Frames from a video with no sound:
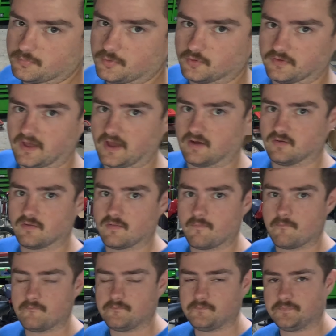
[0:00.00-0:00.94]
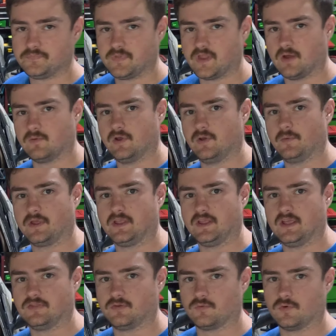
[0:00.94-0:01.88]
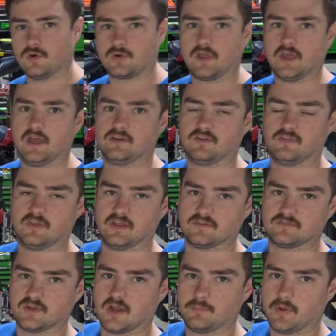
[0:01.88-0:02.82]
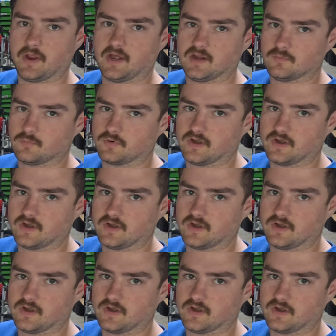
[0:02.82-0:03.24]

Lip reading: pulled out. That way we can get the roll cage and the inside painted.